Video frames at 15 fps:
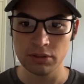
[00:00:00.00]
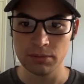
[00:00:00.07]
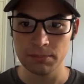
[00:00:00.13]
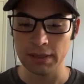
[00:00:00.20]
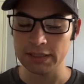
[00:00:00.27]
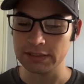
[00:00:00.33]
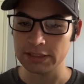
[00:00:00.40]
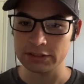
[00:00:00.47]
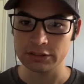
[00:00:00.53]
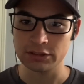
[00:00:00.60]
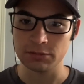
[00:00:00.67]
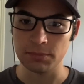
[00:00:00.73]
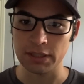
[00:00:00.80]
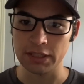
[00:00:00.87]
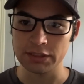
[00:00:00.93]
pay attention to
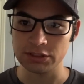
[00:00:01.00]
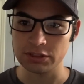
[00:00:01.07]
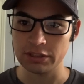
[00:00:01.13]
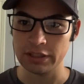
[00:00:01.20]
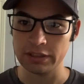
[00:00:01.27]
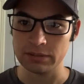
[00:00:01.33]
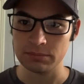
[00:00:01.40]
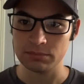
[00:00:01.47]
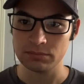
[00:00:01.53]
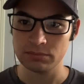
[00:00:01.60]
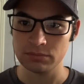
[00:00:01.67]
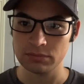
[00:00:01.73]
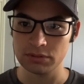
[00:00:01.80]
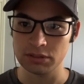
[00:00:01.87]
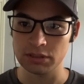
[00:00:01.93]
my Instagram
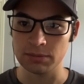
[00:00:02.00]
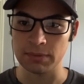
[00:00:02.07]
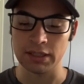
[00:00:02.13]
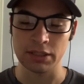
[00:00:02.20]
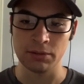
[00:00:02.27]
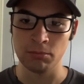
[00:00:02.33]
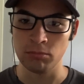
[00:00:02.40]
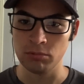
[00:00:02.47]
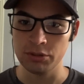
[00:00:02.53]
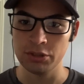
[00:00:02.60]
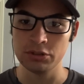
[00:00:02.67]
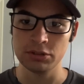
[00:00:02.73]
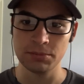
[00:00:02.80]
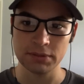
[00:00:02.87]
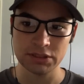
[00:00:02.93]
and my
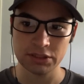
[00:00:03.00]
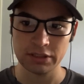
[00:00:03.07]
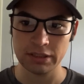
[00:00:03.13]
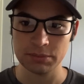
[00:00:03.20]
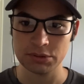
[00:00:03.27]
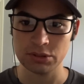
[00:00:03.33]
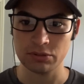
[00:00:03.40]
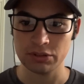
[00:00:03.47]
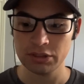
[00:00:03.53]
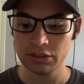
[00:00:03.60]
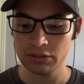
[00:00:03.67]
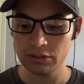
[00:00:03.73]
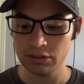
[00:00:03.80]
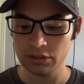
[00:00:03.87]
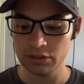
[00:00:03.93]
YouTube Instagram story,
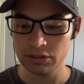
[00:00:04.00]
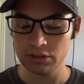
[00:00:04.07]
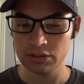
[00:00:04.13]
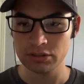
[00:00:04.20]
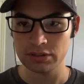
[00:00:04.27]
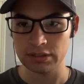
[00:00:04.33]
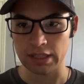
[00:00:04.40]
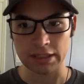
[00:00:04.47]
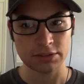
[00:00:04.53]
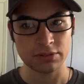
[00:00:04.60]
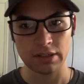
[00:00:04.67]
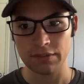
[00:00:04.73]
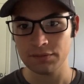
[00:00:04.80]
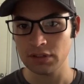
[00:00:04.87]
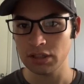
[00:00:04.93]
that's what
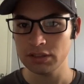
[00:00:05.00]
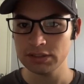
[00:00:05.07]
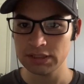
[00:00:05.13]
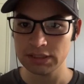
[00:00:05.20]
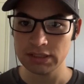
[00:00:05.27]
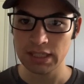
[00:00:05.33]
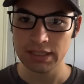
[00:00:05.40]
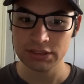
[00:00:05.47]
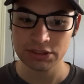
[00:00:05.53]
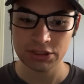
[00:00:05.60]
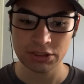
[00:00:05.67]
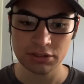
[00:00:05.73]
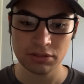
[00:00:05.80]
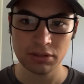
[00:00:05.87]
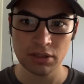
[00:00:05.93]
I've done since last
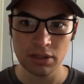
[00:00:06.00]
year.